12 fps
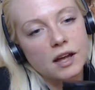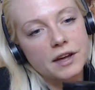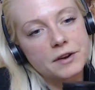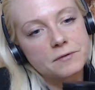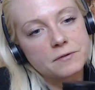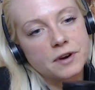I
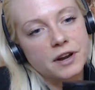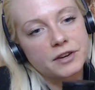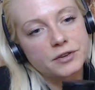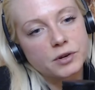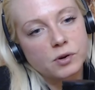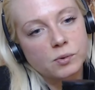had a
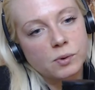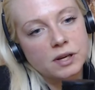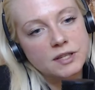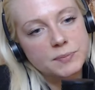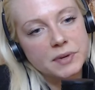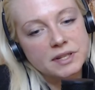friend who
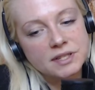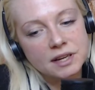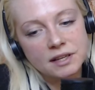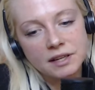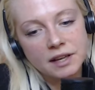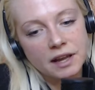was
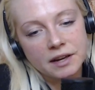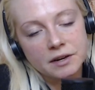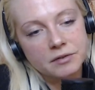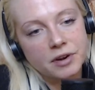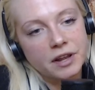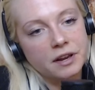basically
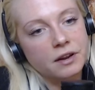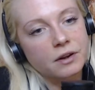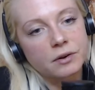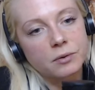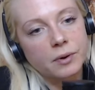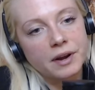like a
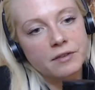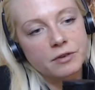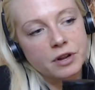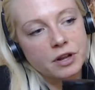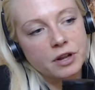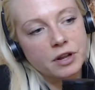radio.
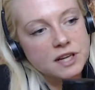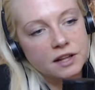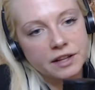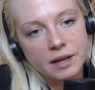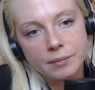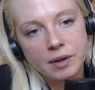Whatever you would
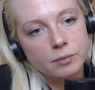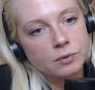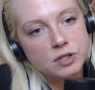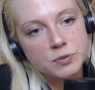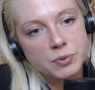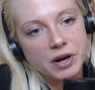tell him,
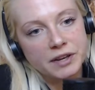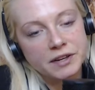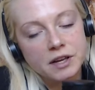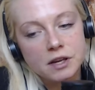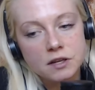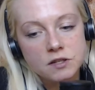it would spread.